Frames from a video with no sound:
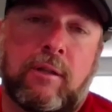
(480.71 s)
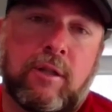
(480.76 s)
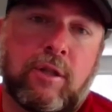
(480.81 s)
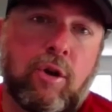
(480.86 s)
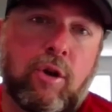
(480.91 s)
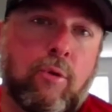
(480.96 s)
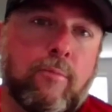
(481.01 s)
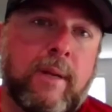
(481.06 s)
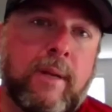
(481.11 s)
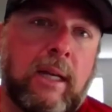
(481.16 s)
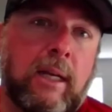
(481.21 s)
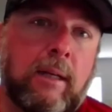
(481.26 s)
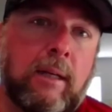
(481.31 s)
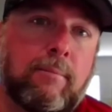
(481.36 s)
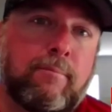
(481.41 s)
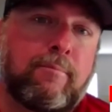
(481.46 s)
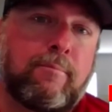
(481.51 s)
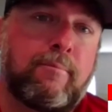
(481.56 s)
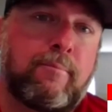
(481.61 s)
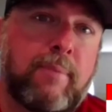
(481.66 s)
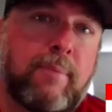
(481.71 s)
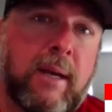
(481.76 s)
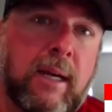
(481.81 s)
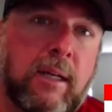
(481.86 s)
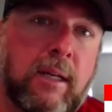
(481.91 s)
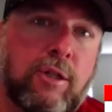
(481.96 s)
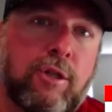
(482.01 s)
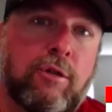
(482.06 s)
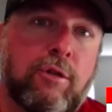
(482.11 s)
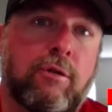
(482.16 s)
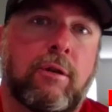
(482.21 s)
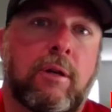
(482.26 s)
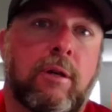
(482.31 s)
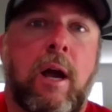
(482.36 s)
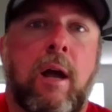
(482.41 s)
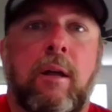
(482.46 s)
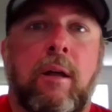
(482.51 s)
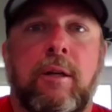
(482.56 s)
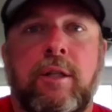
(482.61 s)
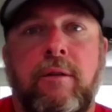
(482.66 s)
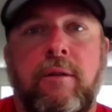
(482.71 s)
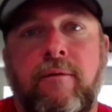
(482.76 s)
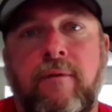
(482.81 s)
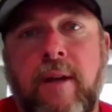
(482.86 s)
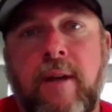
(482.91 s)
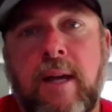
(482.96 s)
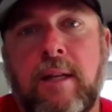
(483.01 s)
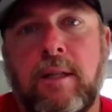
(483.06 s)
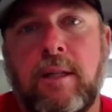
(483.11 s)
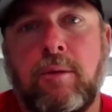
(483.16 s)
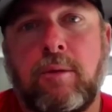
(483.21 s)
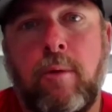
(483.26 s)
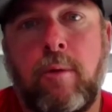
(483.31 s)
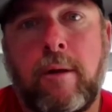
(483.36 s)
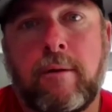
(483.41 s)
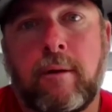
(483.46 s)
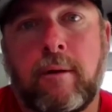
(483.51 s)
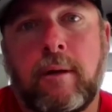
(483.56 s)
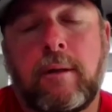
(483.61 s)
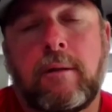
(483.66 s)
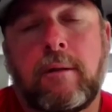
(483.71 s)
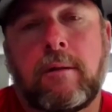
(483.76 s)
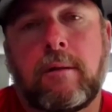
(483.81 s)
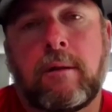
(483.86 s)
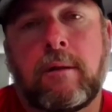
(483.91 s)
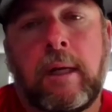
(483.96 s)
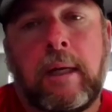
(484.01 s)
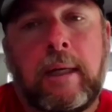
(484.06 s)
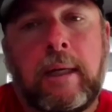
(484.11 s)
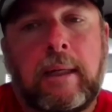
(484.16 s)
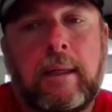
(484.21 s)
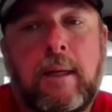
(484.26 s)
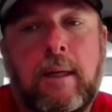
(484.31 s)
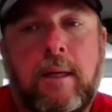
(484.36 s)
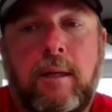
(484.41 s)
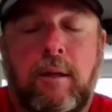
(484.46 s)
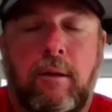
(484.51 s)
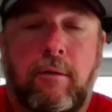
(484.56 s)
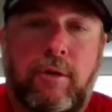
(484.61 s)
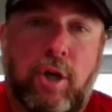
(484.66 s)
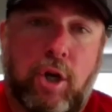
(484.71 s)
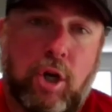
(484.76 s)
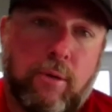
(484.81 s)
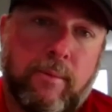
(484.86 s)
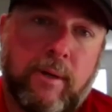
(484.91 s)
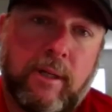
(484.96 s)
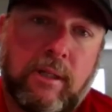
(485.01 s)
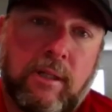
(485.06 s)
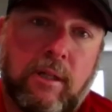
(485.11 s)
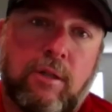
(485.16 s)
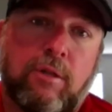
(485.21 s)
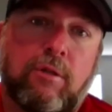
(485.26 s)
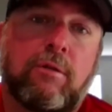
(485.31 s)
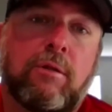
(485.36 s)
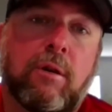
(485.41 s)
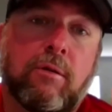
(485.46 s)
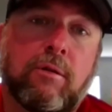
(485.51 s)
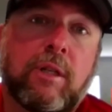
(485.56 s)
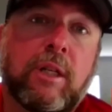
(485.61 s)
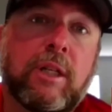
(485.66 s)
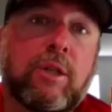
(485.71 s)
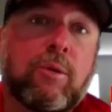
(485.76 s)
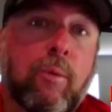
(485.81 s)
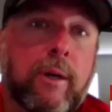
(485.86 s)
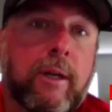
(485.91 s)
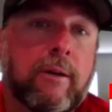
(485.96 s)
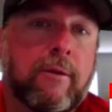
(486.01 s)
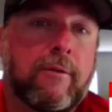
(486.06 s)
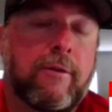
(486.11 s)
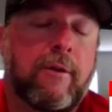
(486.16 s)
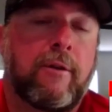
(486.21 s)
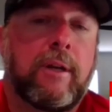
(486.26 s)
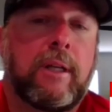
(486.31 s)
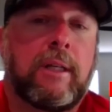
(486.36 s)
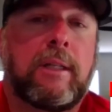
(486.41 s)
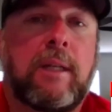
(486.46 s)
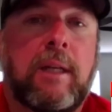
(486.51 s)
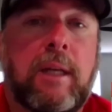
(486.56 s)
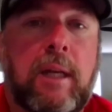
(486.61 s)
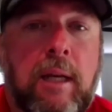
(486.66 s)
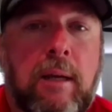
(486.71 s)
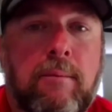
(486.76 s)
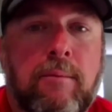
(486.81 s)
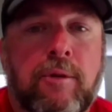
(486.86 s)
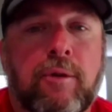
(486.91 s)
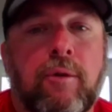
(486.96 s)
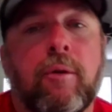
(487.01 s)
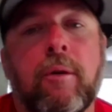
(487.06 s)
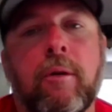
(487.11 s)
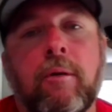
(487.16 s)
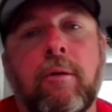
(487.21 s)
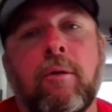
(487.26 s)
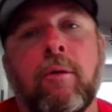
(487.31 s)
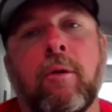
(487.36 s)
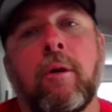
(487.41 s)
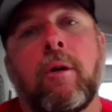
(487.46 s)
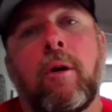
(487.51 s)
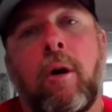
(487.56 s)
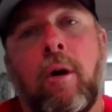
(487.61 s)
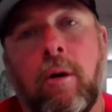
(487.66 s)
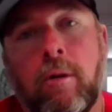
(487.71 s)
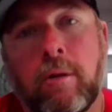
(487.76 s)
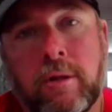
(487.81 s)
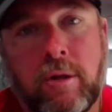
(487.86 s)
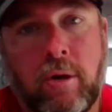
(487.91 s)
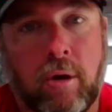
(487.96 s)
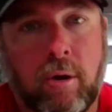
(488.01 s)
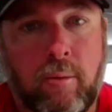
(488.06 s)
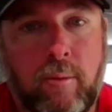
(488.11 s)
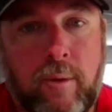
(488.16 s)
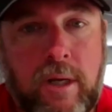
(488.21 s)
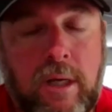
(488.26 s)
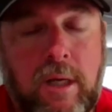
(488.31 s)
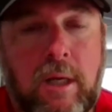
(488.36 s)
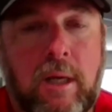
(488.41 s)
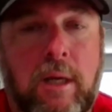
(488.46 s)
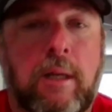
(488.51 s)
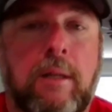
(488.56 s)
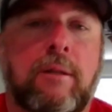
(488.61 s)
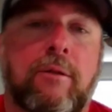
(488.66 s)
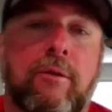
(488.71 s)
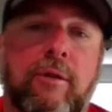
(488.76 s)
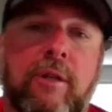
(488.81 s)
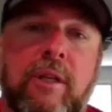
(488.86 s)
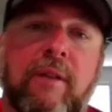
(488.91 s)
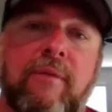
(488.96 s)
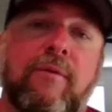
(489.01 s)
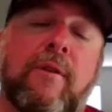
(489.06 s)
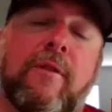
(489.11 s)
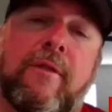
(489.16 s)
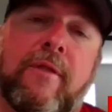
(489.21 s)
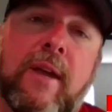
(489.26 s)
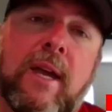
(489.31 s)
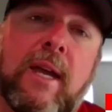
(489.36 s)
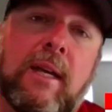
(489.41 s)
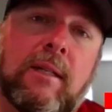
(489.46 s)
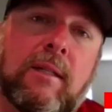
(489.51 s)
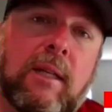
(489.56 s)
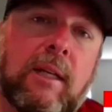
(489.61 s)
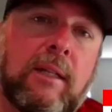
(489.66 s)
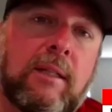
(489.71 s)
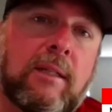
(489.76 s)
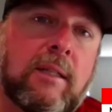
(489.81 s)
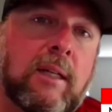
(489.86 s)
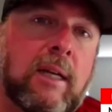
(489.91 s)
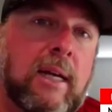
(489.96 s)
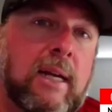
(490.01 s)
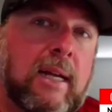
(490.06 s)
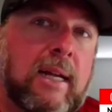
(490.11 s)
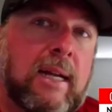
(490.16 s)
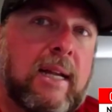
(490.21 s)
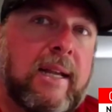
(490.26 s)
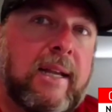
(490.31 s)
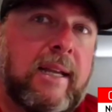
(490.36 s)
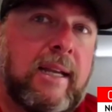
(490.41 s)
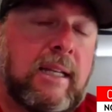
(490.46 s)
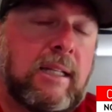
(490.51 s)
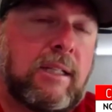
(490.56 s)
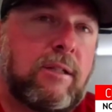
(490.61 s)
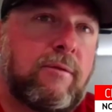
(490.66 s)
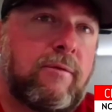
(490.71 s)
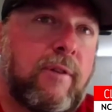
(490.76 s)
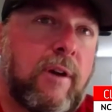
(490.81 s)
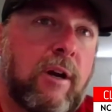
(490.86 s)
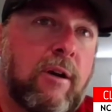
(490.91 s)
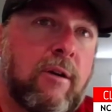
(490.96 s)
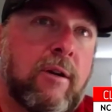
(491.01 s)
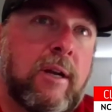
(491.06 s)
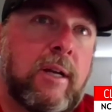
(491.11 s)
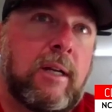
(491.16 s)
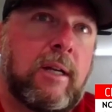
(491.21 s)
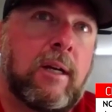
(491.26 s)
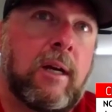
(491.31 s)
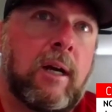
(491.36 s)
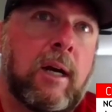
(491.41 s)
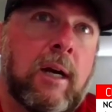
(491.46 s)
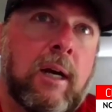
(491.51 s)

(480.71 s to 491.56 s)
so many big junior college events, whether it's, you know, tournaments that you can go see 20 or 30 teams or all-star weekends or different things, that it's very